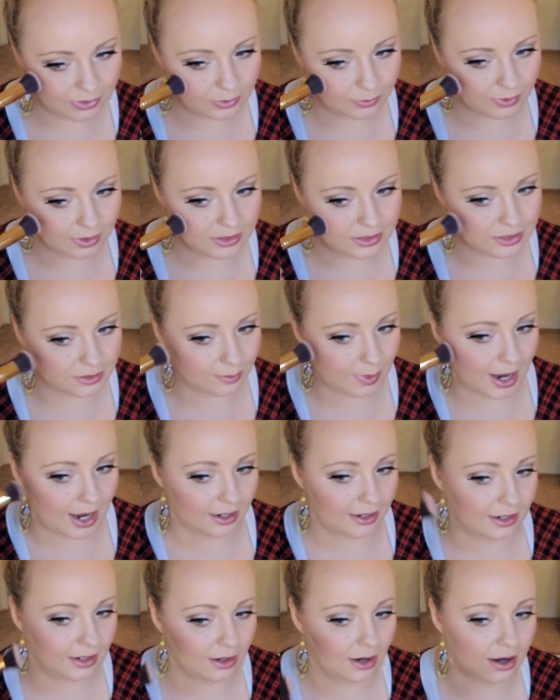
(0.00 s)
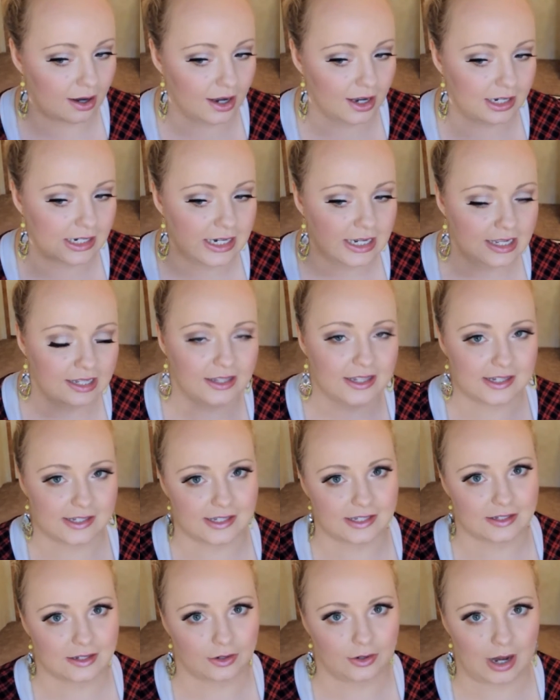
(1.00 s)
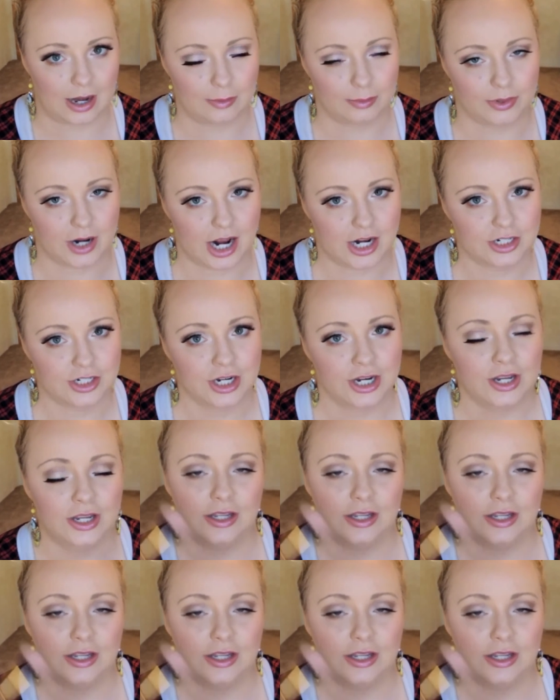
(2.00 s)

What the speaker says: If you want to pack it on, this is a great brush.